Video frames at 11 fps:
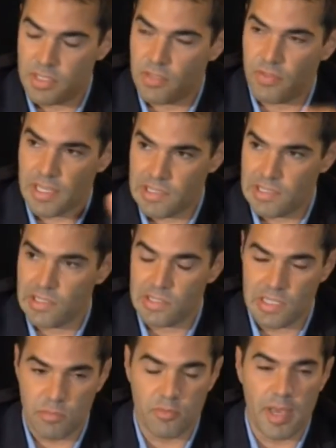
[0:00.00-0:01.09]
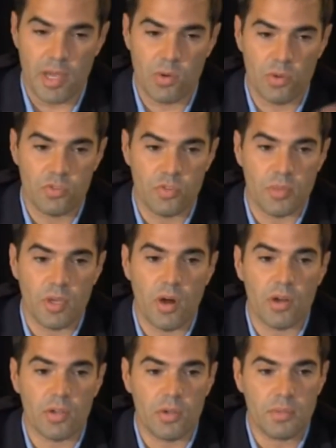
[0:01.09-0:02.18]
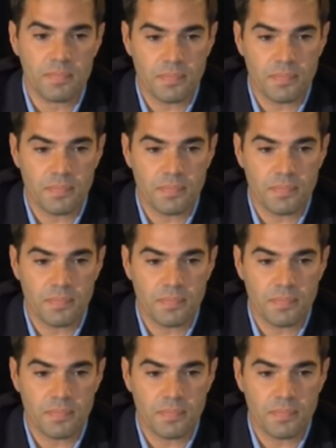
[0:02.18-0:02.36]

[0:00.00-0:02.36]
and if I can steal some of my quotes from the article,